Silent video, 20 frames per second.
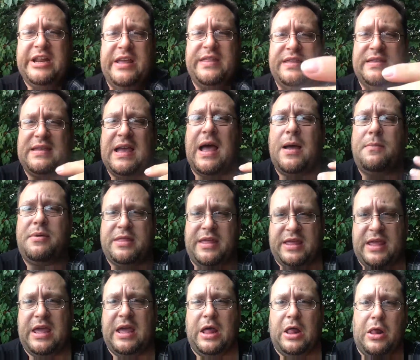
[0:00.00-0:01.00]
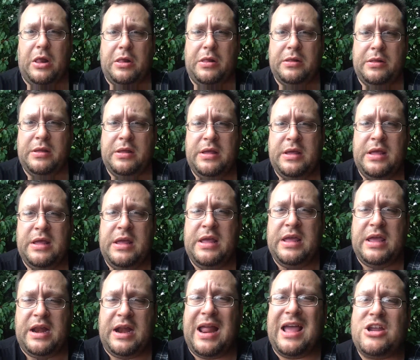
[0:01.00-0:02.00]
at the top of the hill.
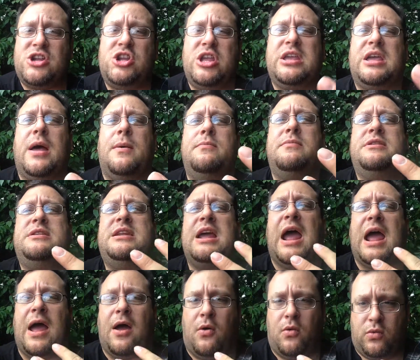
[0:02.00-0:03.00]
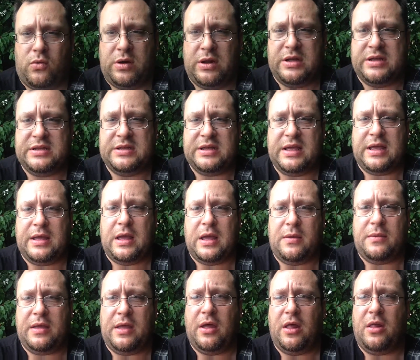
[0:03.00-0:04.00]
It had actually come down
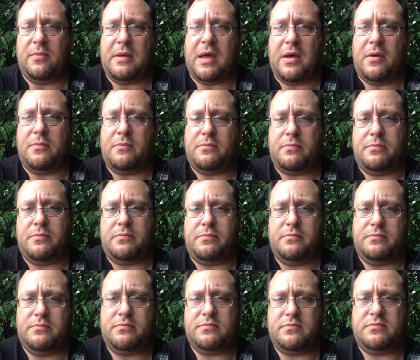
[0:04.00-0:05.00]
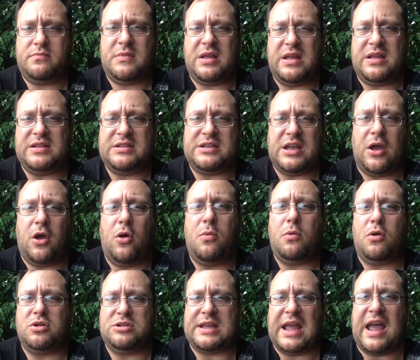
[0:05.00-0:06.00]
a hill about, I'd say,
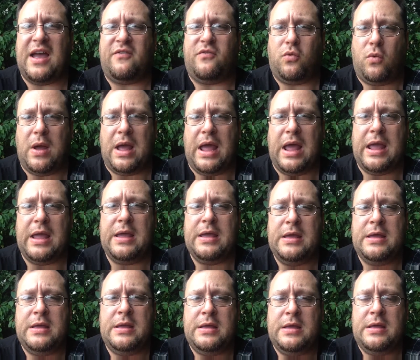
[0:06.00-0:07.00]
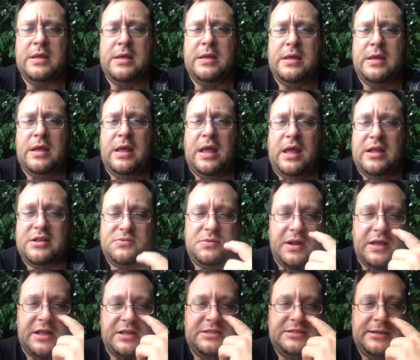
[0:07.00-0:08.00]
almost halfway. And that's when
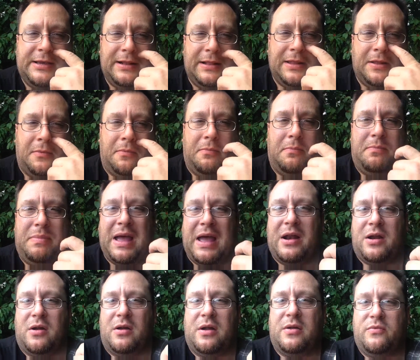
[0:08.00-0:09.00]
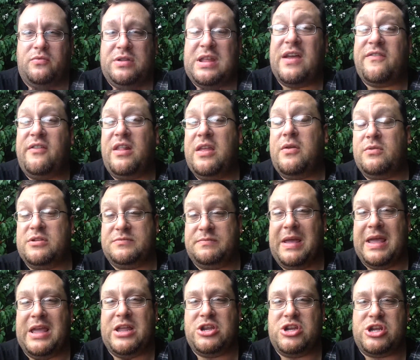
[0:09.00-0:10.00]
I could see it a little better. It definitely was
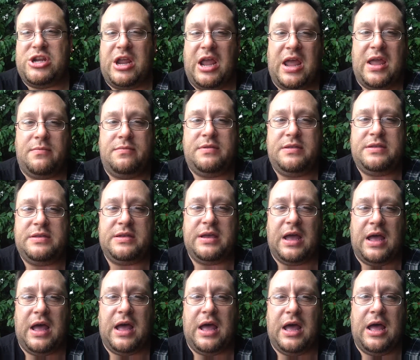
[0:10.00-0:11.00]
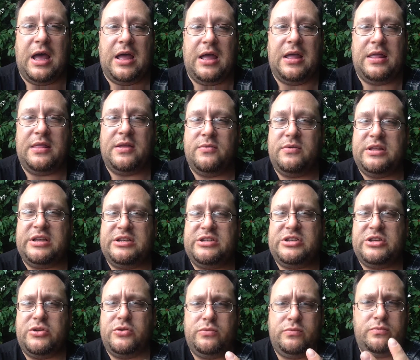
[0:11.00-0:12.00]
man-shaped, and there were these
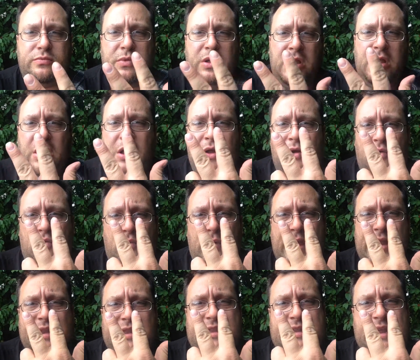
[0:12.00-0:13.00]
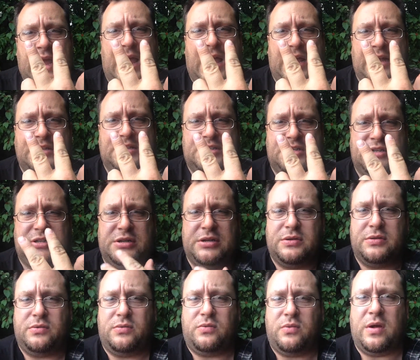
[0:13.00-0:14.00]
2 red dots
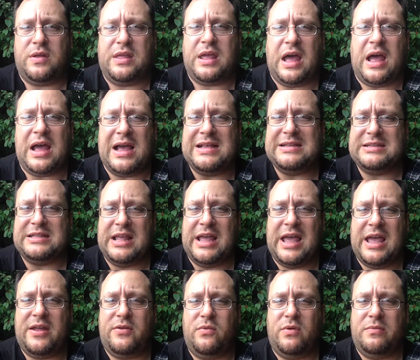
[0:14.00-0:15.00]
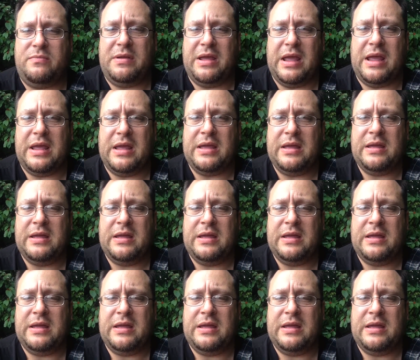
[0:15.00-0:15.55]
where the eyes and the head would be.